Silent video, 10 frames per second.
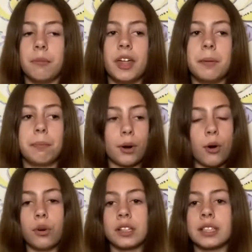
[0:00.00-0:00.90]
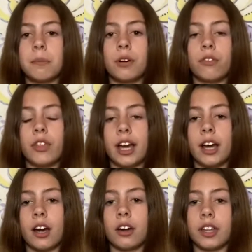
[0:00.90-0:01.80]
They broke
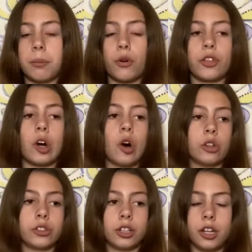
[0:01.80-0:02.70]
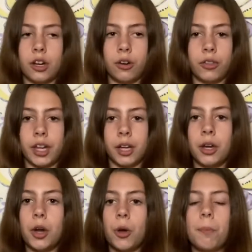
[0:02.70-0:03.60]
their halter, they
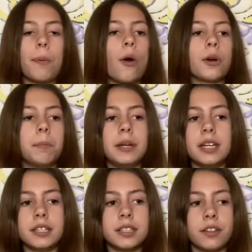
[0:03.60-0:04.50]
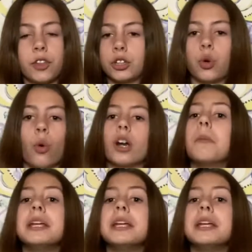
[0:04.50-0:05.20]
broke a piece of their tour.